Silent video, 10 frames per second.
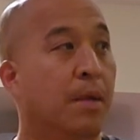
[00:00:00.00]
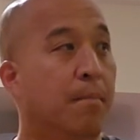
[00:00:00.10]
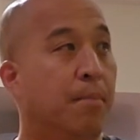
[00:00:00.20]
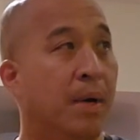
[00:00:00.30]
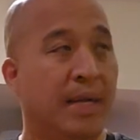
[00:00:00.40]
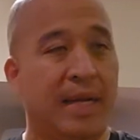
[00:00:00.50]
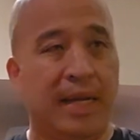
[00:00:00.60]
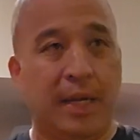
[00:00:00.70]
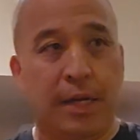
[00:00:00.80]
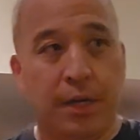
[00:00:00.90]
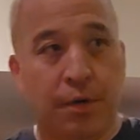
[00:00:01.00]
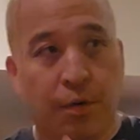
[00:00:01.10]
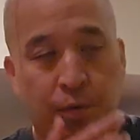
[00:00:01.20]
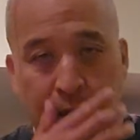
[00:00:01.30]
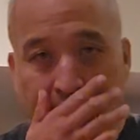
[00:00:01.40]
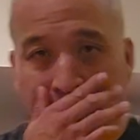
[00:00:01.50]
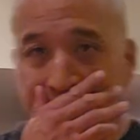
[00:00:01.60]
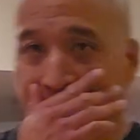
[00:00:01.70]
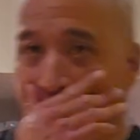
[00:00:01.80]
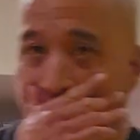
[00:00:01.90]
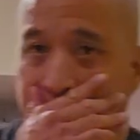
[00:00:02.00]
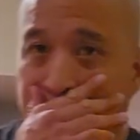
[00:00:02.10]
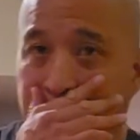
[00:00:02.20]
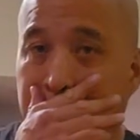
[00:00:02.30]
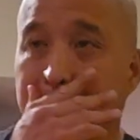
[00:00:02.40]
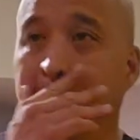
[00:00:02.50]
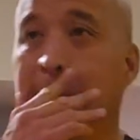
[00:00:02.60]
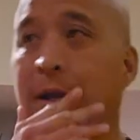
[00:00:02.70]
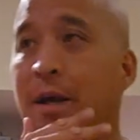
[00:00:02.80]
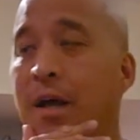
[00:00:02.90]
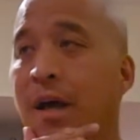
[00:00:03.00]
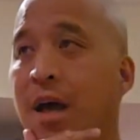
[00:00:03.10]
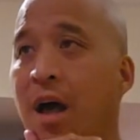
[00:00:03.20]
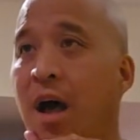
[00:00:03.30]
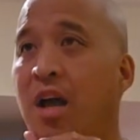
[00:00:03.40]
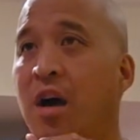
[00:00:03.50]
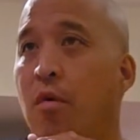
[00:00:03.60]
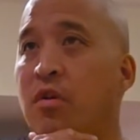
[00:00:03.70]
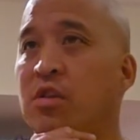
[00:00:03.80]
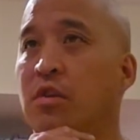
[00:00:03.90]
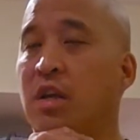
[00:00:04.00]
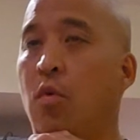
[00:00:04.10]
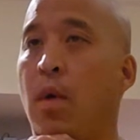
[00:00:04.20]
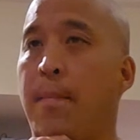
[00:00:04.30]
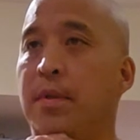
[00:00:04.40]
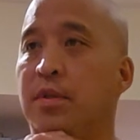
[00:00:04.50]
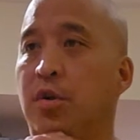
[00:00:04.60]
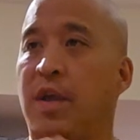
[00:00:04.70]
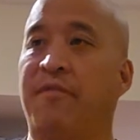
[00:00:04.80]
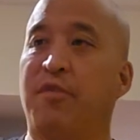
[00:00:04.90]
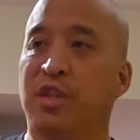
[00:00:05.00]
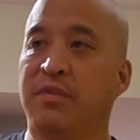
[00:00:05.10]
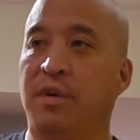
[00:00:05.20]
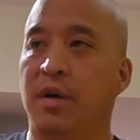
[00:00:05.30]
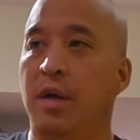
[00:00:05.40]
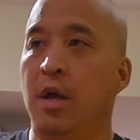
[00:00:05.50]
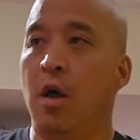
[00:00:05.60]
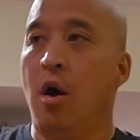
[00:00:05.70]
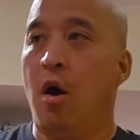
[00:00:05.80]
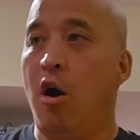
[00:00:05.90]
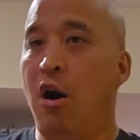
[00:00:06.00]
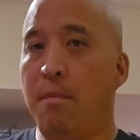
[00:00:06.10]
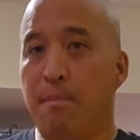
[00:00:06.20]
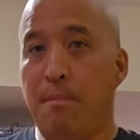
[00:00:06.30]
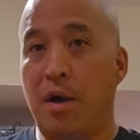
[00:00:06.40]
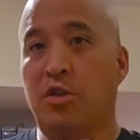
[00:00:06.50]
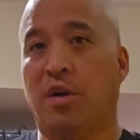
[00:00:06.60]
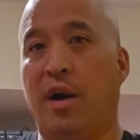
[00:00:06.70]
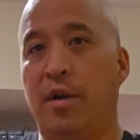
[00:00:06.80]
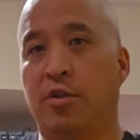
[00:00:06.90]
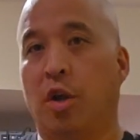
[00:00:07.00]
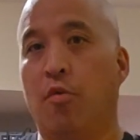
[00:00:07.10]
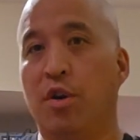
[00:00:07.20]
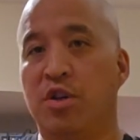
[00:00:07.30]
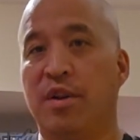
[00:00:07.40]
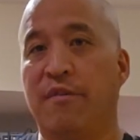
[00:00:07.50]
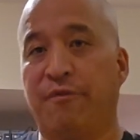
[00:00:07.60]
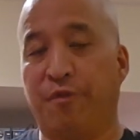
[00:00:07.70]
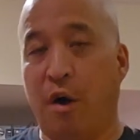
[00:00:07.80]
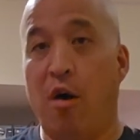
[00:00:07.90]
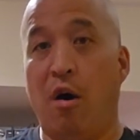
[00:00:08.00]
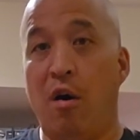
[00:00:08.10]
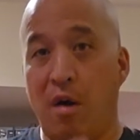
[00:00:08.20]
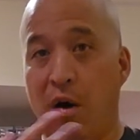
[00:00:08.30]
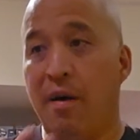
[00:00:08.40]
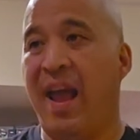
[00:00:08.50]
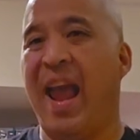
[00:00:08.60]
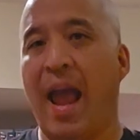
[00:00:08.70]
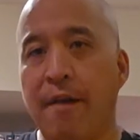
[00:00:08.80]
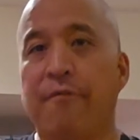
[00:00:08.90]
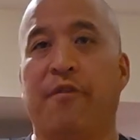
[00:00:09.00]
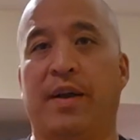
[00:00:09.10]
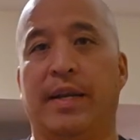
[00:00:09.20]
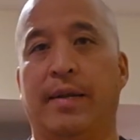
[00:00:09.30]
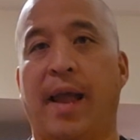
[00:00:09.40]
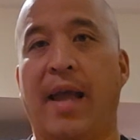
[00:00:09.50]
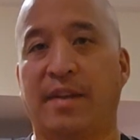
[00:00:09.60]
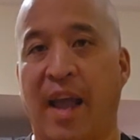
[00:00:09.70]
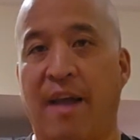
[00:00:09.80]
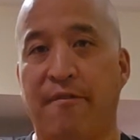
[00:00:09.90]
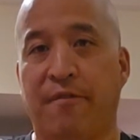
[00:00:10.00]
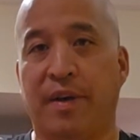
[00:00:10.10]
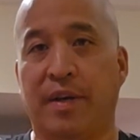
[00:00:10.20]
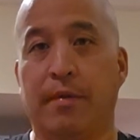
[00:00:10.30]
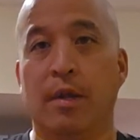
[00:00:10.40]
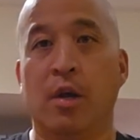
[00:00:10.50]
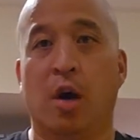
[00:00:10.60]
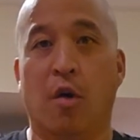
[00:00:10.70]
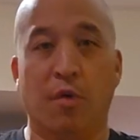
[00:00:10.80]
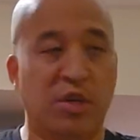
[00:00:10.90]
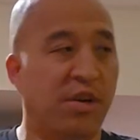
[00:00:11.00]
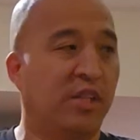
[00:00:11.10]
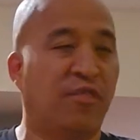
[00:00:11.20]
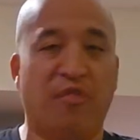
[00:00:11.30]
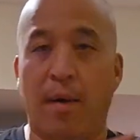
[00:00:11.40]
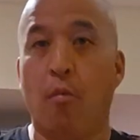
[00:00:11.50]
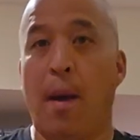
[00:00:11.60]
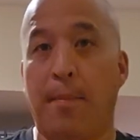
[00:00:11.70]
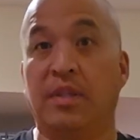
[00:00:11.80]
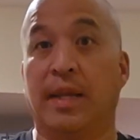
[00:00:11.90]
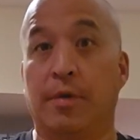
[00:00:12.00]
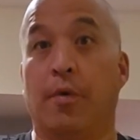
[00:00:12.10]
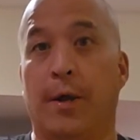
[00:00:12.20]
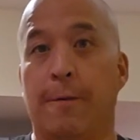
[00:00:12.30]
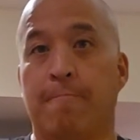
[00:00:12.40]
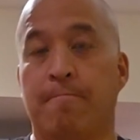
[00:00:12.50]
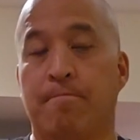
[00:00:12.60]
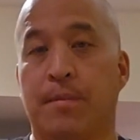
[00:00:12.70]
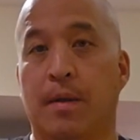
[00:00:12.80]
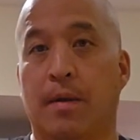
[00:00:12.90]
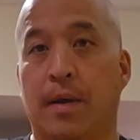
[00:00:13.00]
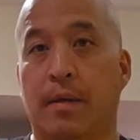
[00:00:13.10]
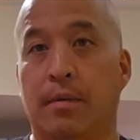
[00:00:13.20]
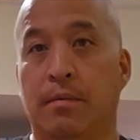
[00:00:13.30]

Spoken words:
but you know, I always look at weapons. Okay, first of all martial arts originate, all hand fighting, hand-to-hand fighting, originates from weapons anyway. All right.